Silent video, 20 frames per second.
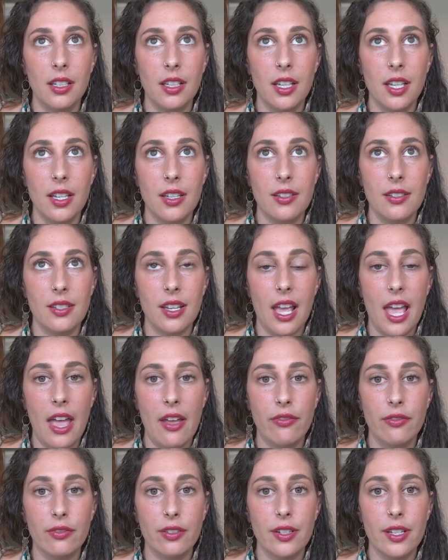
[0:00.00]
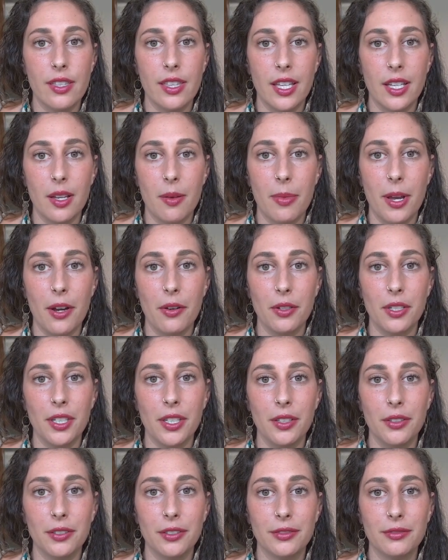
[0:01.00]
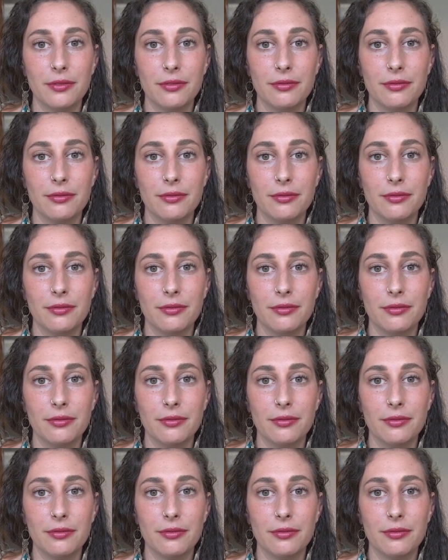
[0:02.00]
is everything about you.